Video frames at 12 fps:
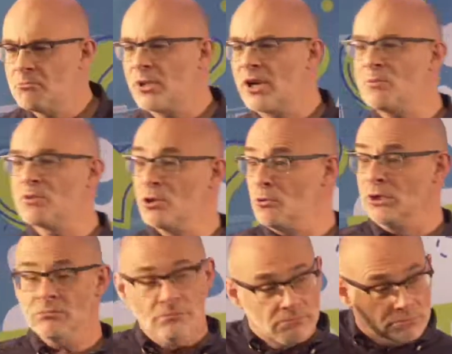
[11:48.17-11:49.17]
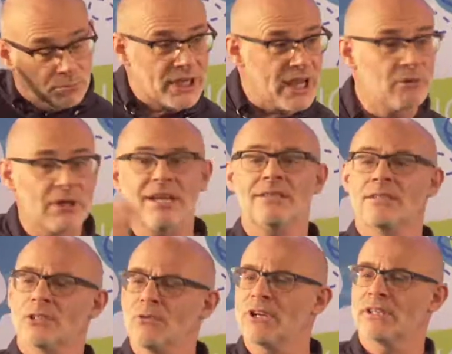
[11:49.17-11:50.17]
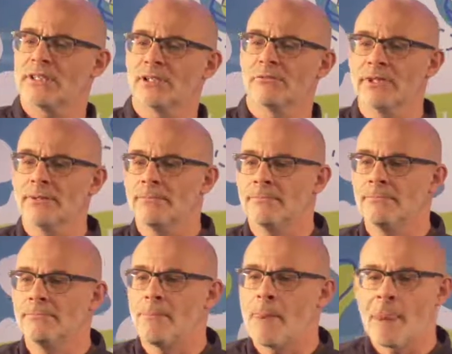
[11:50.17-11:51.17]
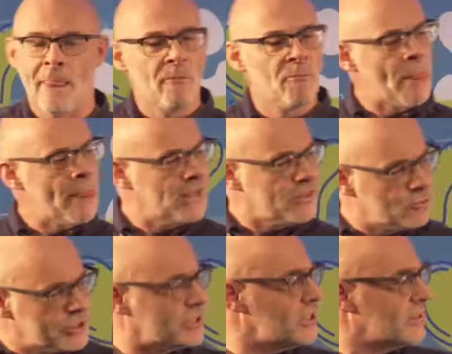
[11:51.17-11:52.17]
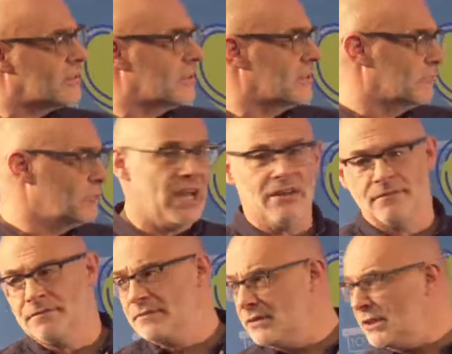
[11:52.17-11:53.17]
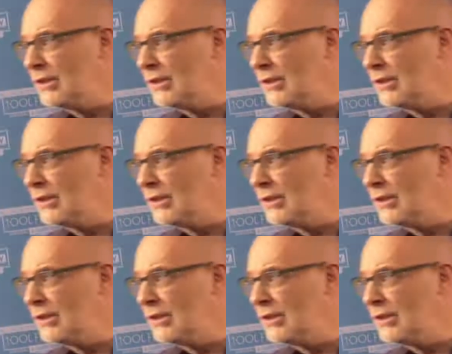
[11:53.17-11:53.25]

Perhaps no one, but I would ask the question anyway. The results we have in